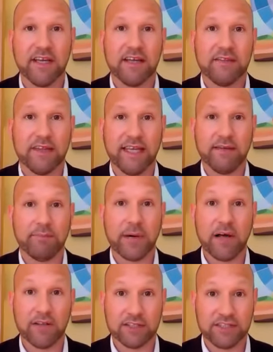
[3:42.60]
the
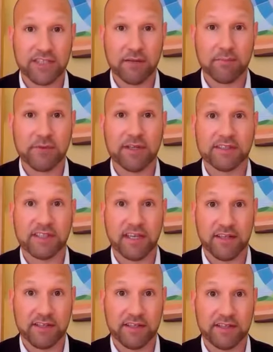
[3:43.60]
partnership
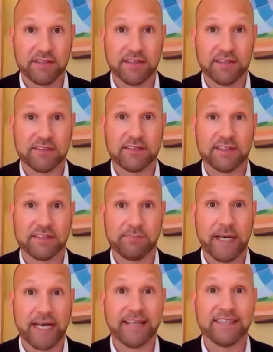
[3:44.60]
that's
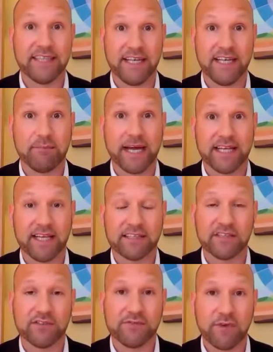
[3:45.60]
been entered in
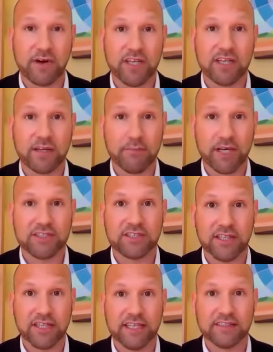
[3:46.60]
Madagascar is very
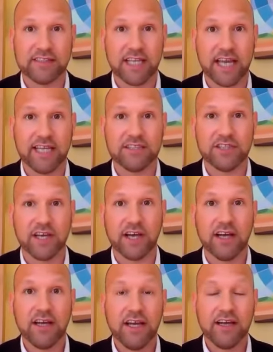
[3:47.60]
commercial in its
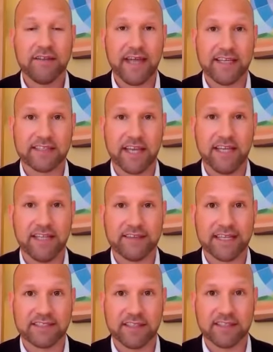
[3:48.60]
nature. There's
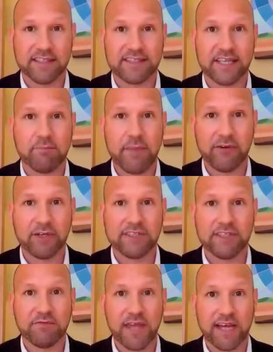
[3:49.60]
an
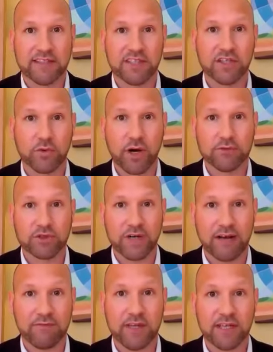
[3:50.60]
imperative there to grow
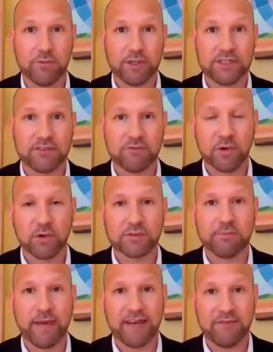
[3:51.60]
traffic, which of
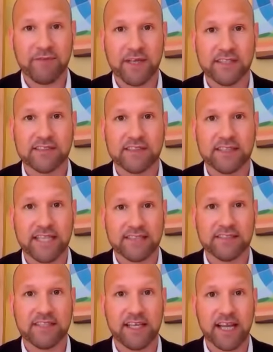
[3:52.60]
course benefits the
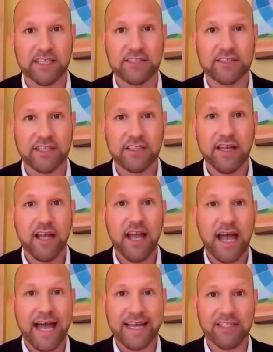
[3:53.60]
destination,
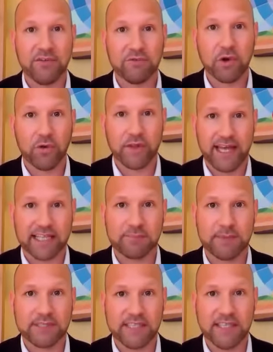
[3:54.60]
and you've got the
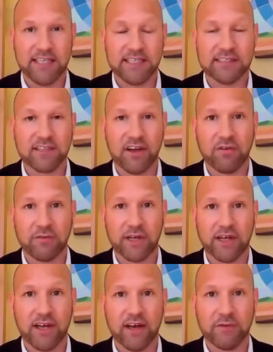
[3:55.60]
expertise of
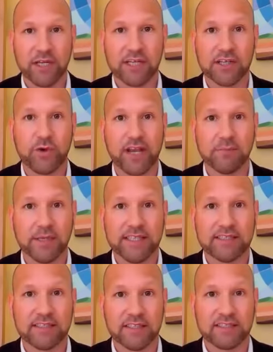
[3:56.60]
an
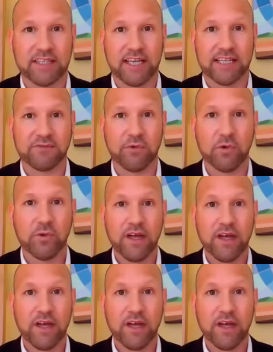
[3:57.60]
incredibly successful